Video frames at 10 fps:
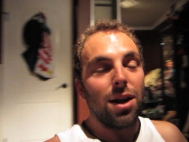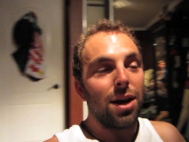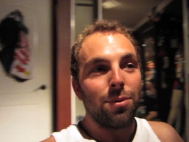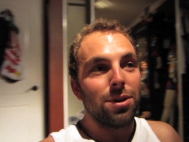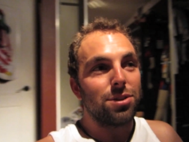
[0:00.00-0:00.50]

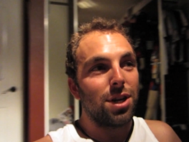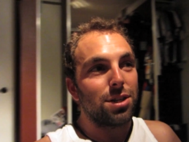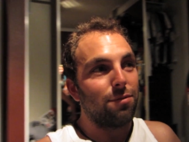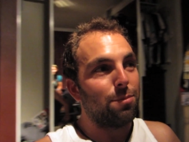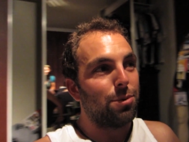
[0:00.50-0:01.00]
I don't want to
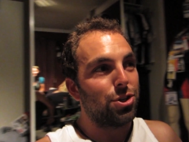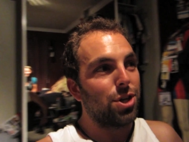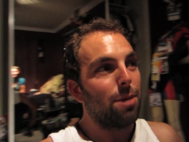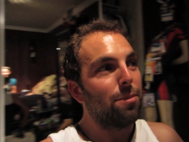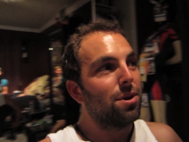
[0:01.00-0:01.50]
distract you from your
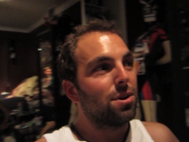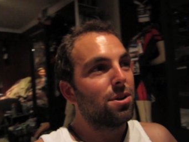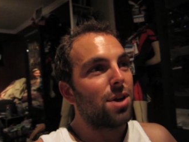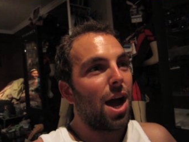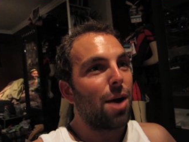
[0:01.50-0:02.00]
job. Yeah.
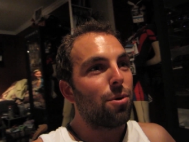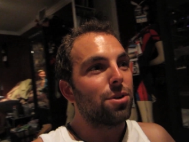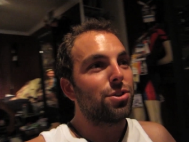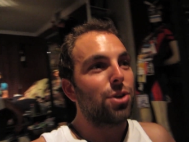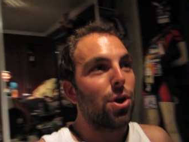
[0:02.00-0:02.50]
I
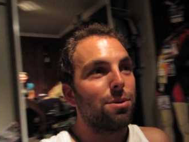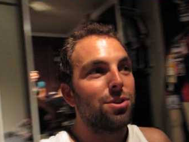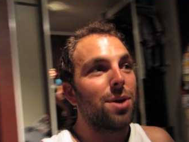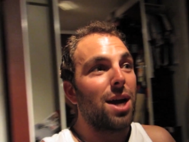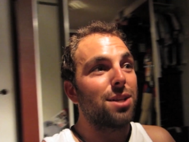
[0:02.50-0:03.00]
want to go
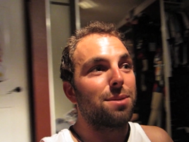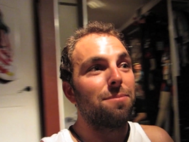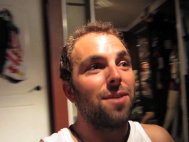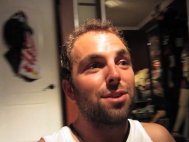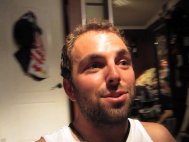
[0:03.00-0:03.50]
into an ice cream
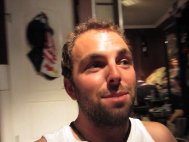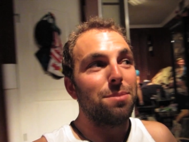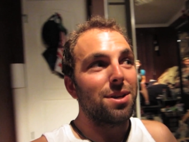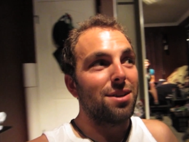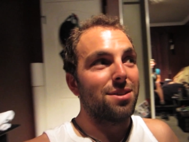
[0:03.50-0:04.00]
factory
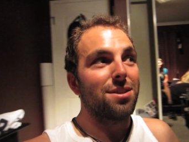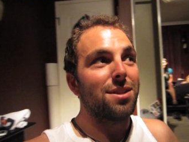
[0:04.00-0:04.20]
because